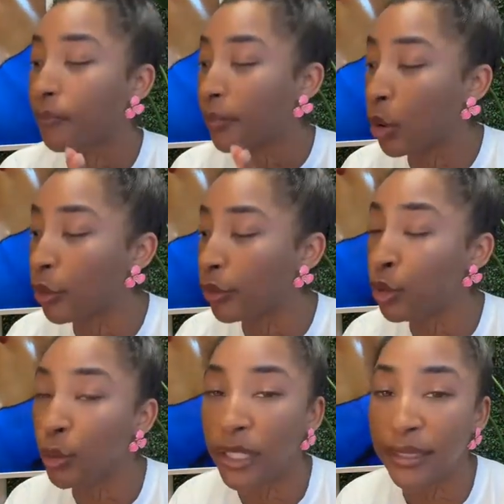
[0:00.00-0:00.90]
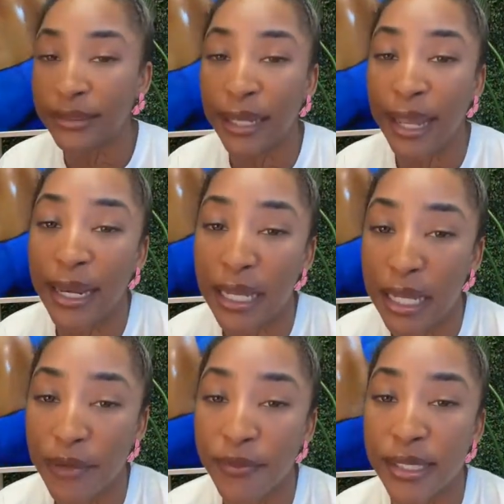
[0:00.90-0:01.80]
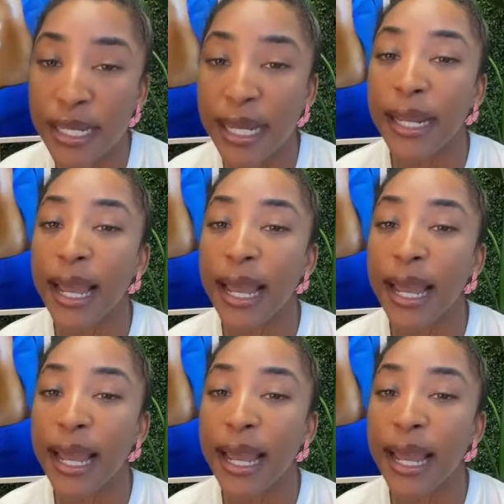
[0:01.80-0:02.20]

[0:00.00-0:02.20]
both Yulisa and Eves did